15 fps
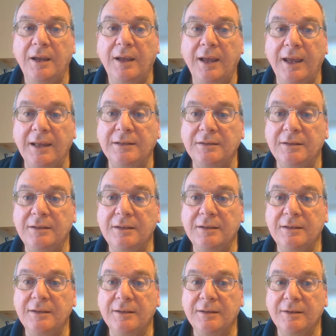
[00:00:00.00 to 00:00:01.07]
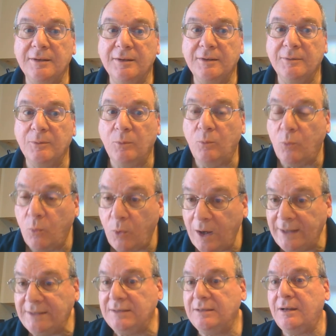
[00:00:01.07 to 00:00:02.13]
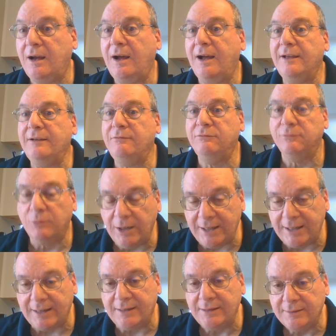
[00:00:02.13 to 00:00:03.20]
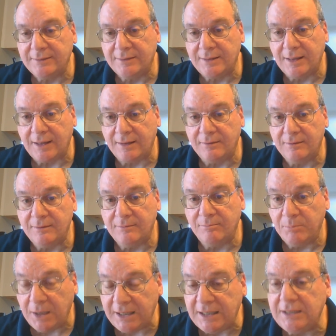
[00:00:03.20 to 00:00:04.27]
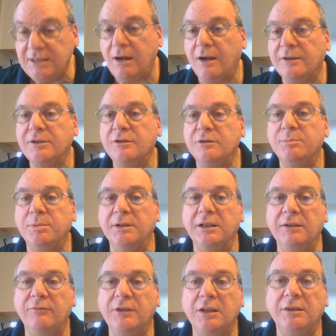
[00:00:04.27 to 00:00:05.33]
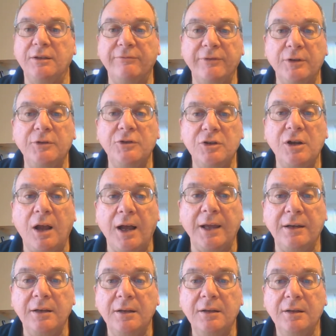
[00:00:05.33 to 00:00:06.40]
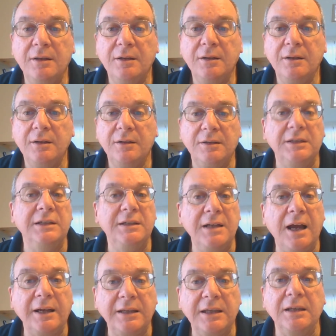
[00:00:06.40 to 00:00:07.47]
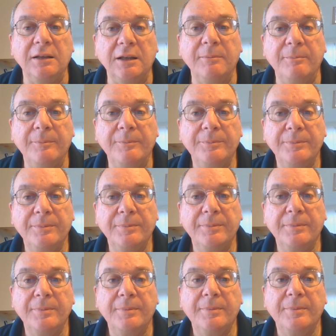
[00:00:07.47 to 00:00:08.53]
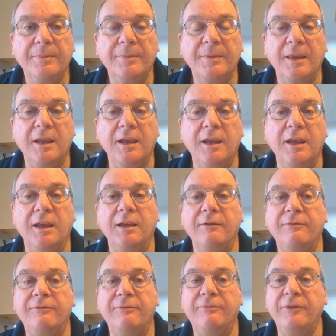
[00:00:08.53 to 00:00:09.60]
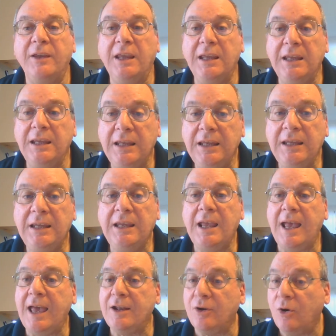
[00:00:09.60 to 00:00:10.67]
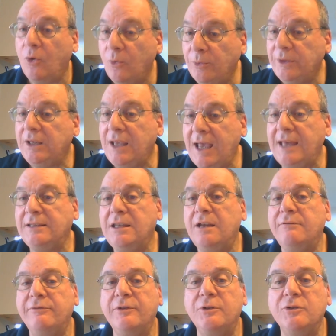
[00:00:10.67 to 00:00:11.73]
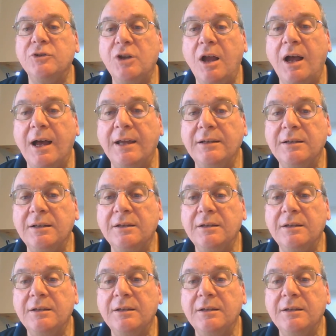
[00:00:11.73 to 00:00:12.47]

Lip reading: And what I've read is that many doctors believe that the first shot did not kill him. If he had only had that first shot